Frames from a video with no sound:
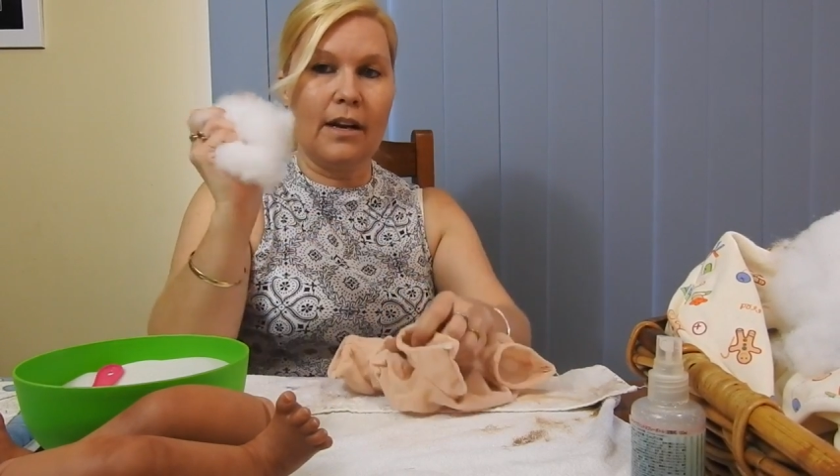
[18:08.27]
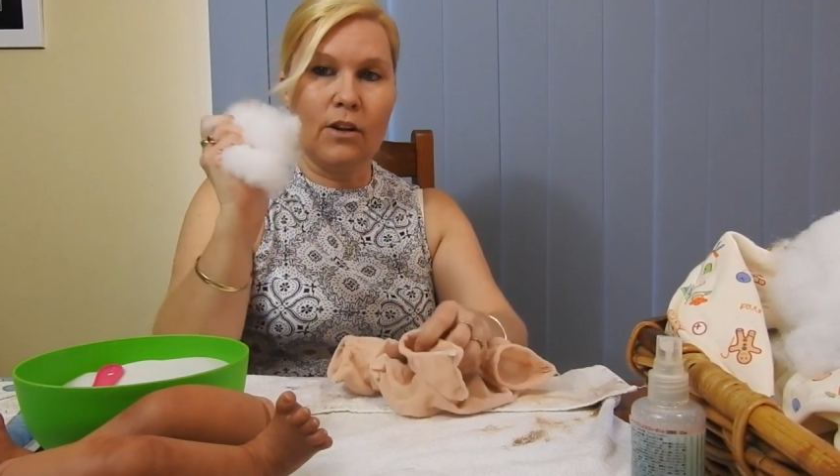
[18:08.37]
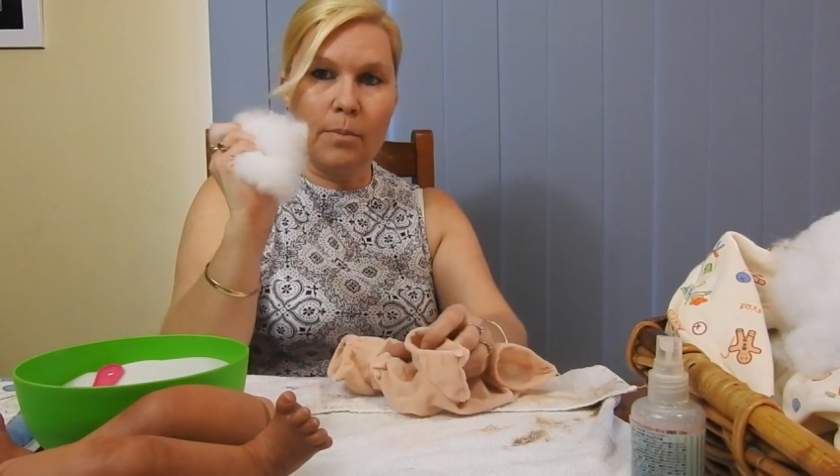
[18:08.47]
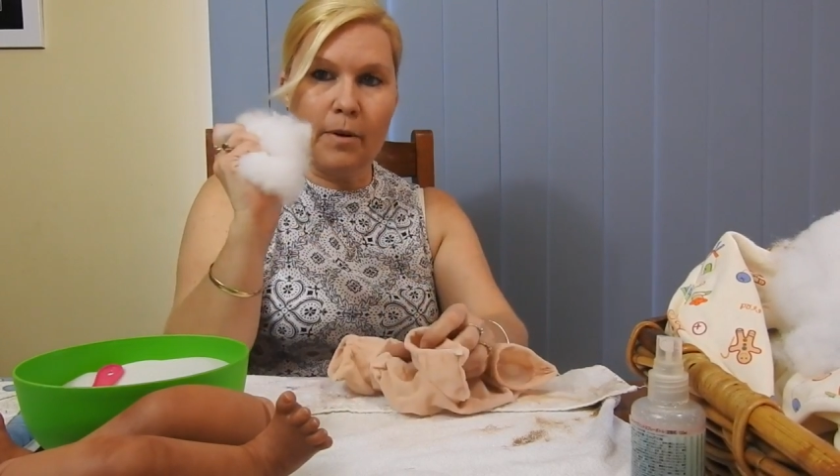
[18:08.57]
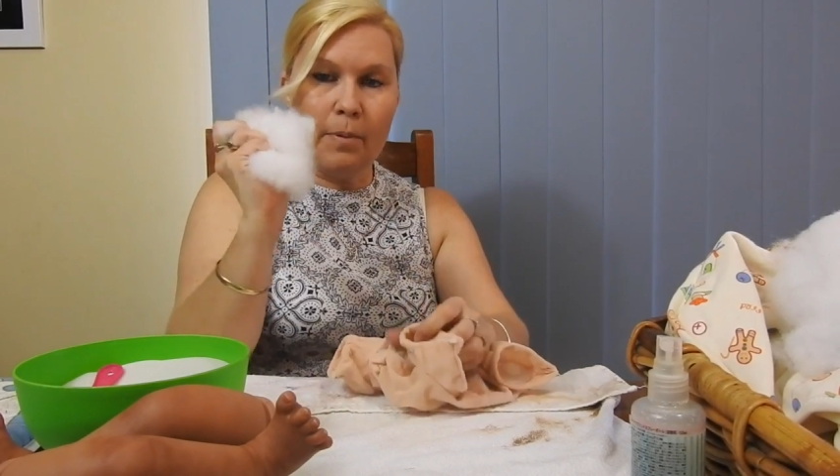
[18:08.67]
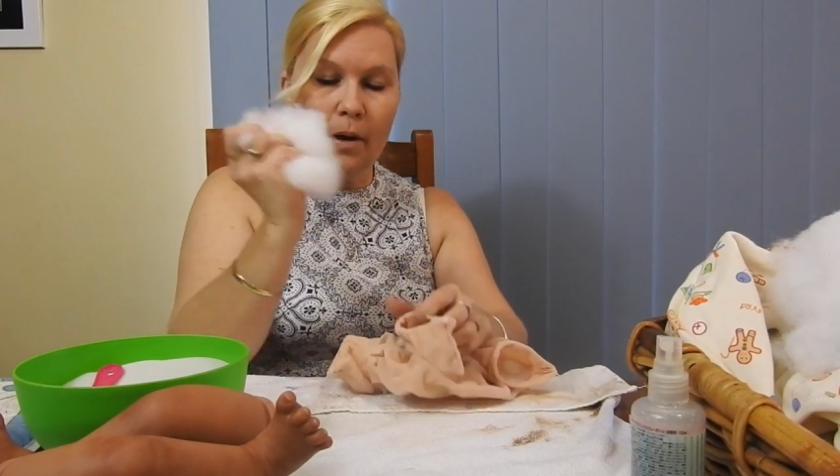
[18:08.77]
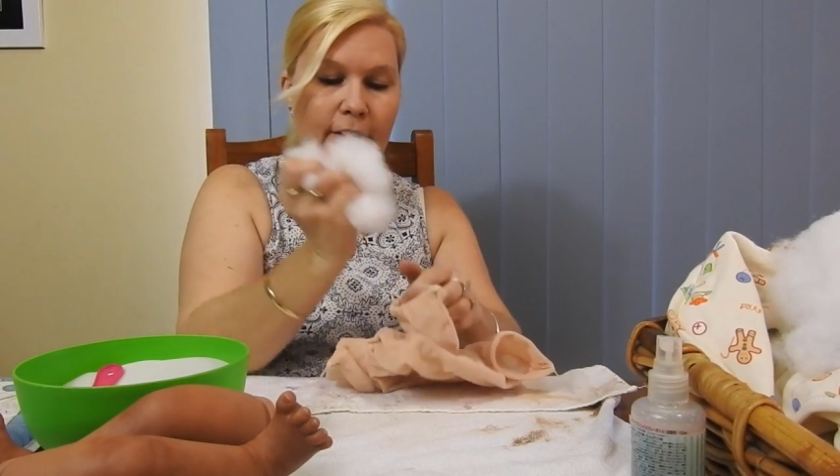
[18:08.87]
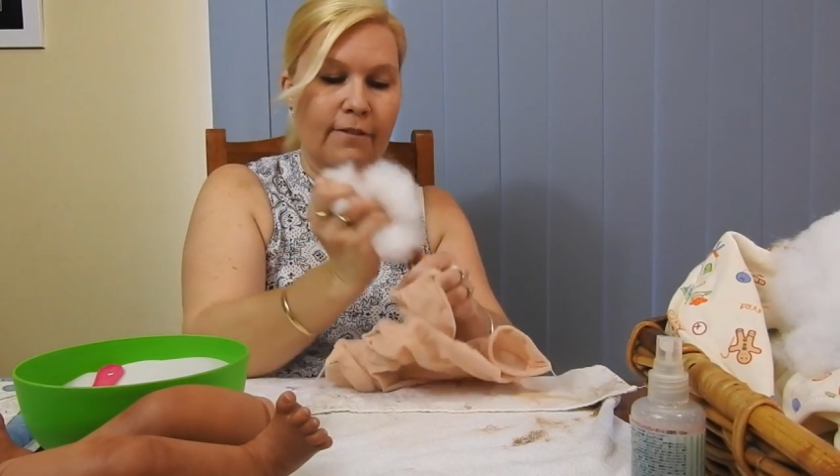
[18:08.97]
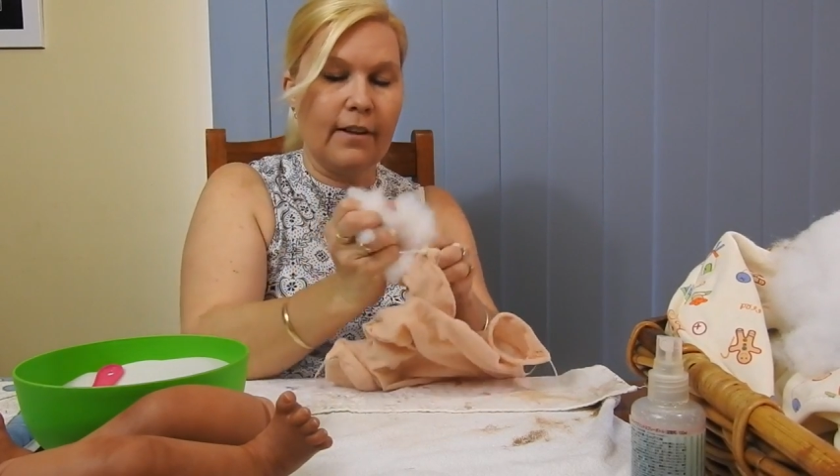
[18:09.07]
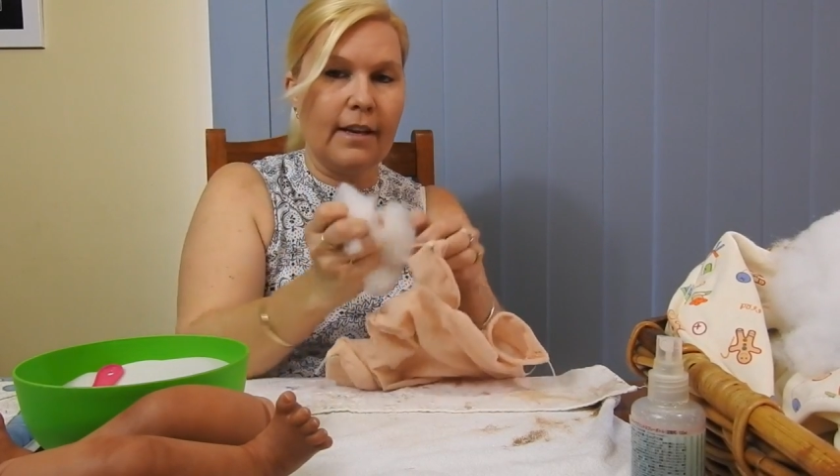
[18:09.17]
a little bit of
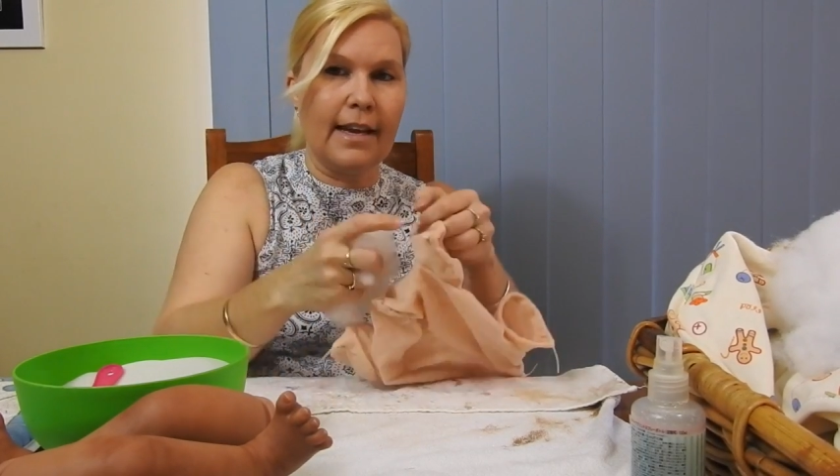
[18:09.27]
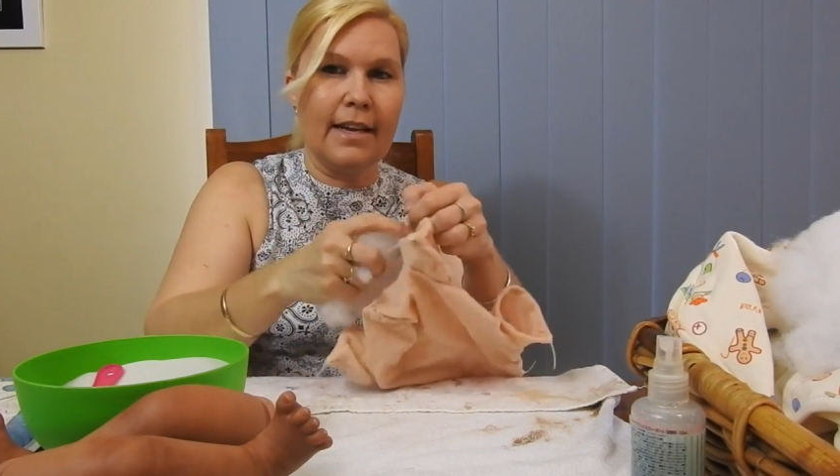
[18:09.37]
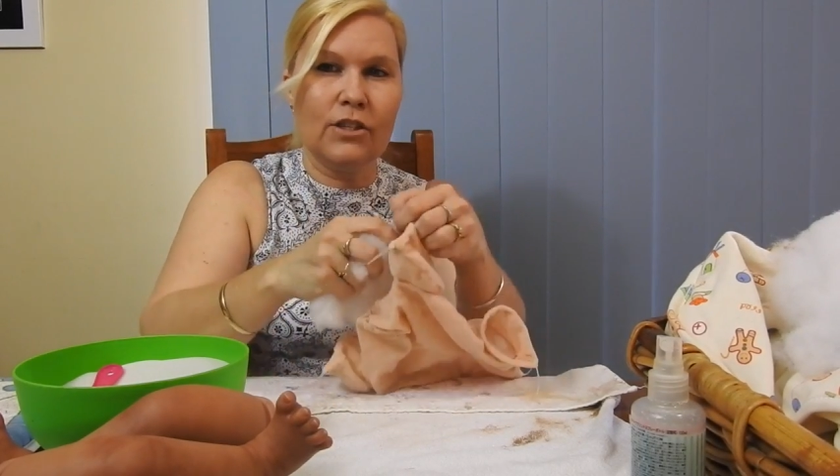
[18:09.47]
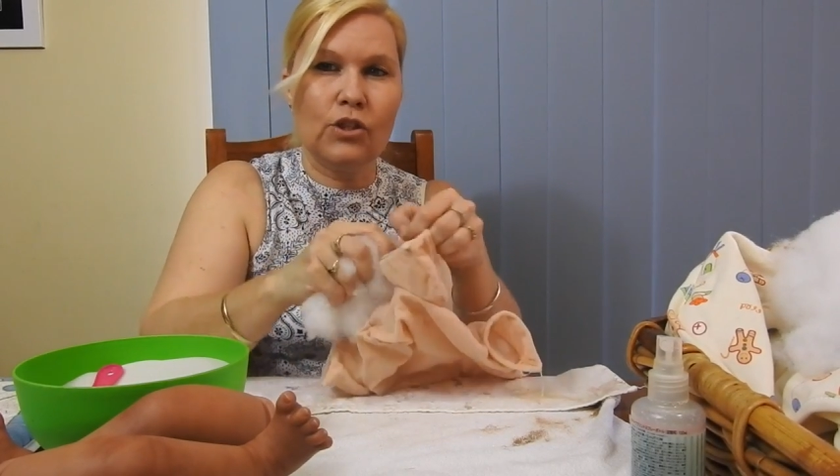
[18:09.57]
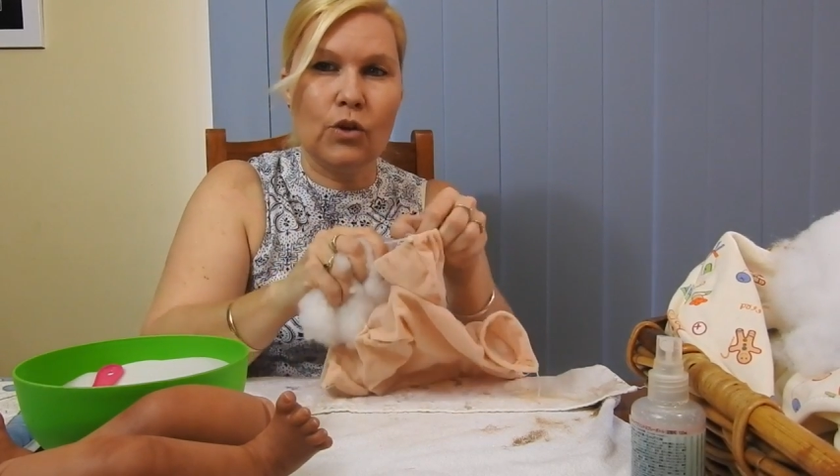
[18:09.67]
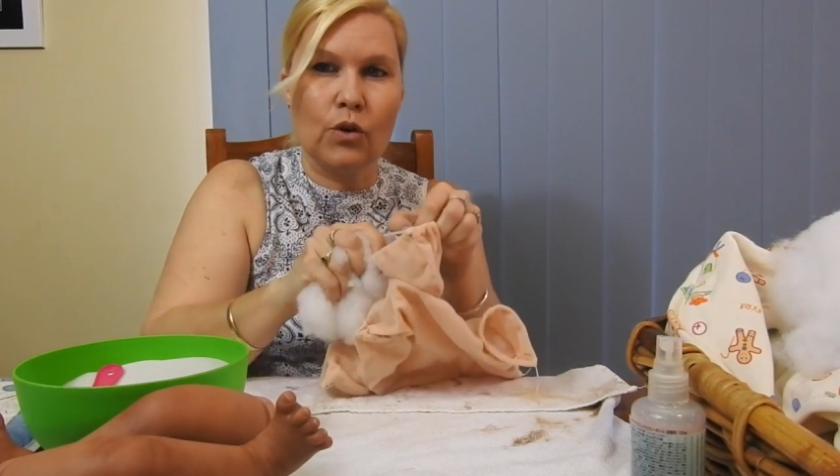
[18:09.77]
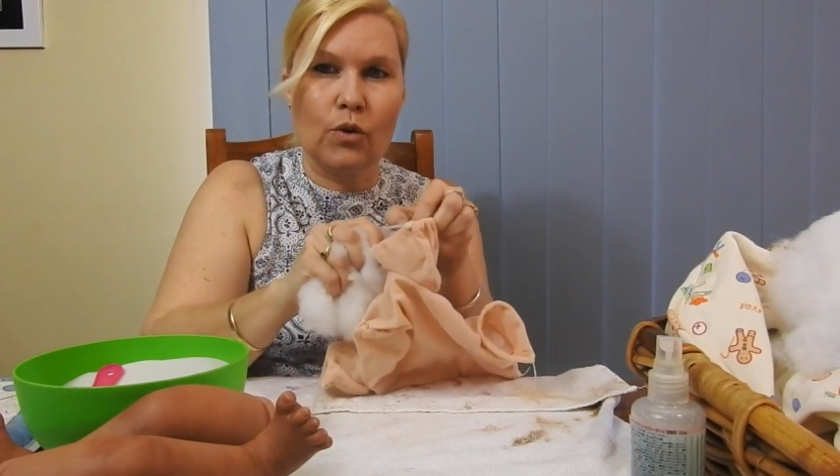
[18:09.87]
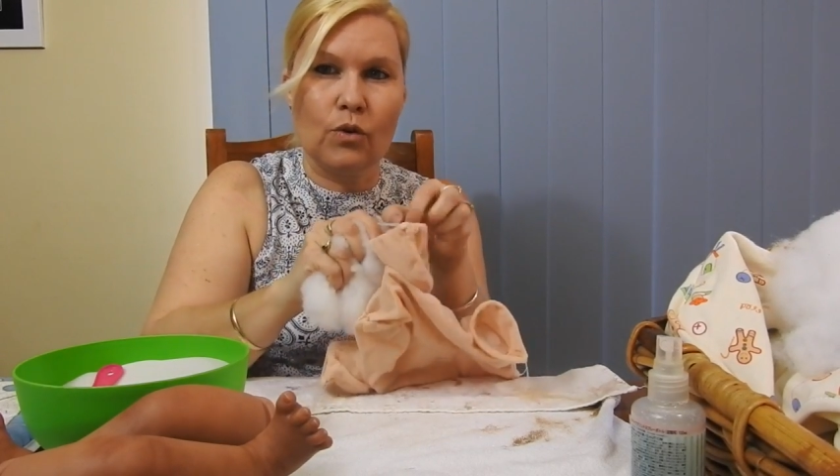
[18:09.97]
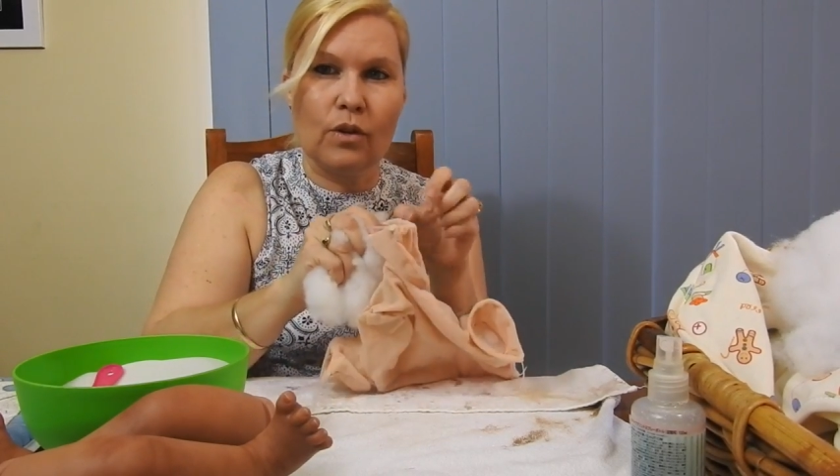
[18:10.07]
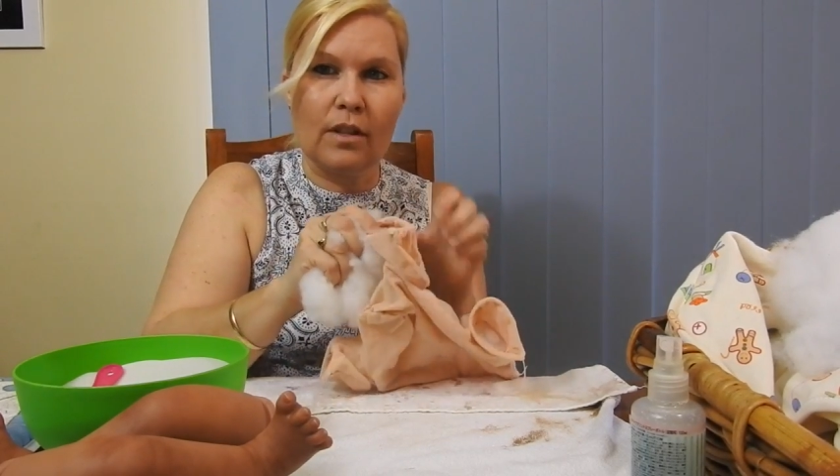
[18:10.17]
polyfill
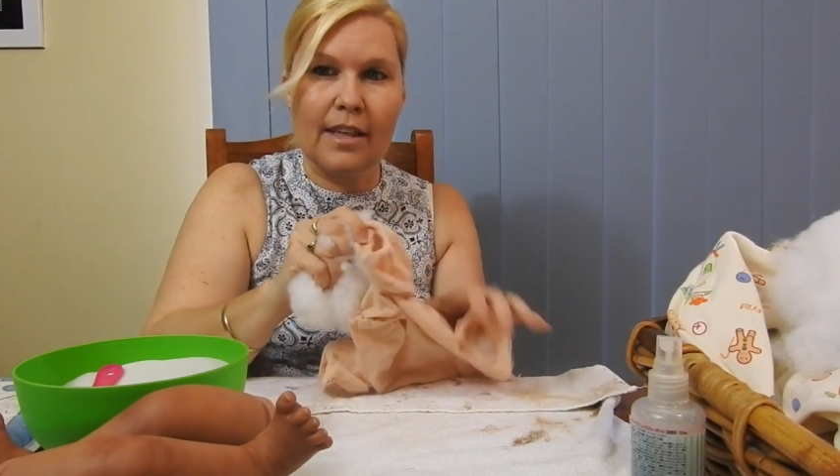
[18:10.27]
into,